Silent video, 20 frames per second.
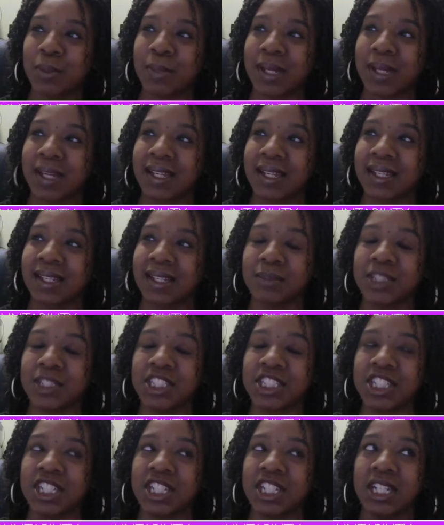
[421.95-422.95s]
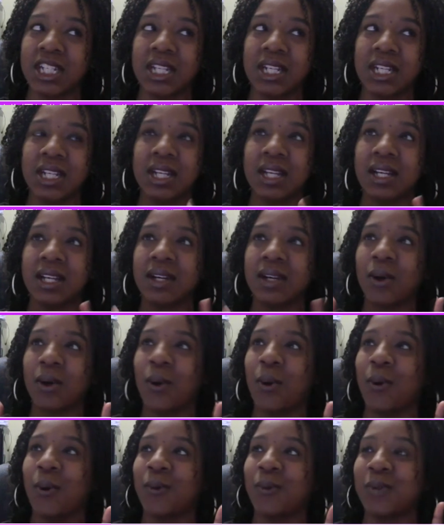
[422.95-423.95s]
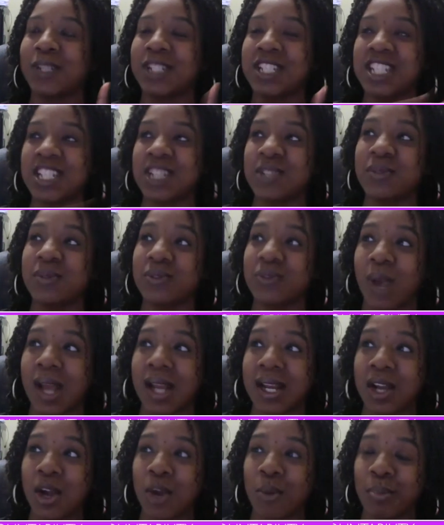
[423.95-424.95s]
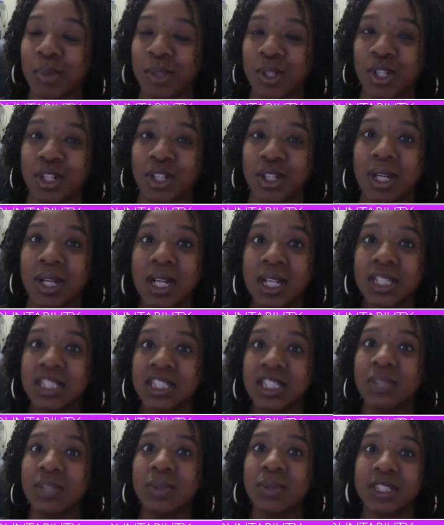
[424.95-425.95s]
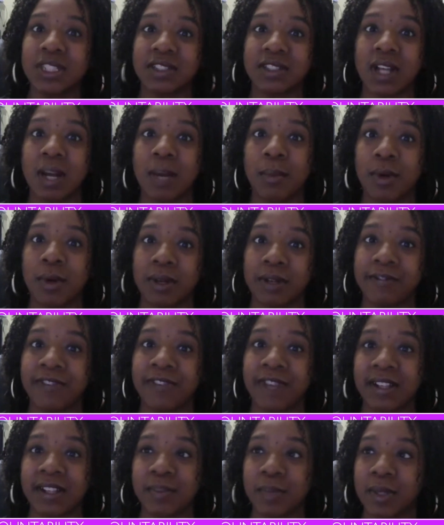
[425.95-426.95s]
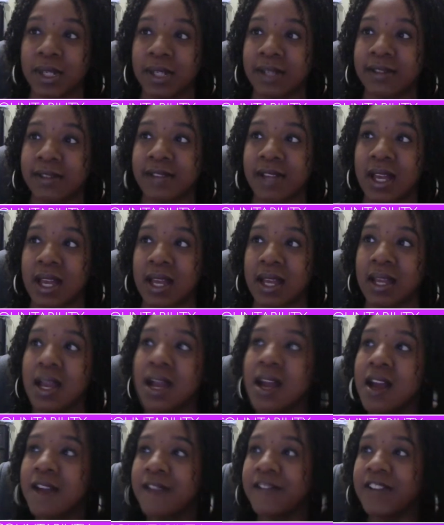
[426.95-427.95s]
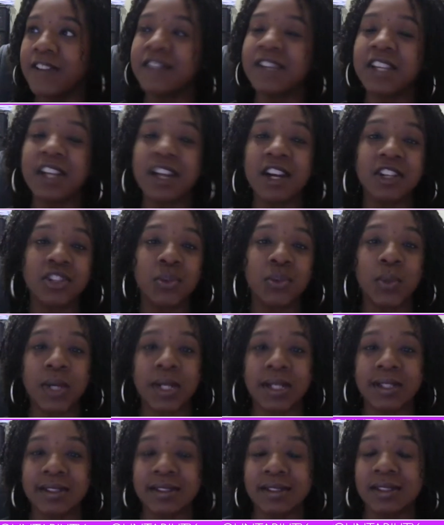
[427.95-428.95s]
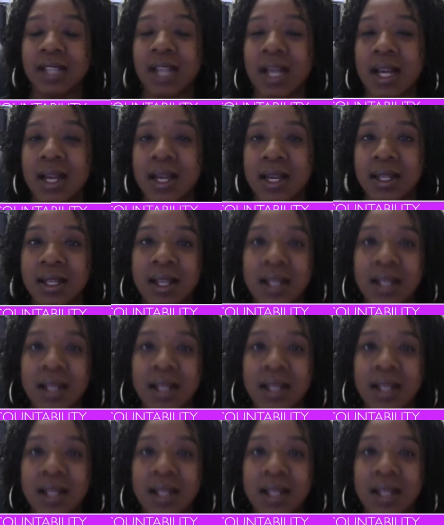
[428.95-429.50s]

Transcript: and she, when she was writing her book, she would just come on Facebook and say 1,500 words done.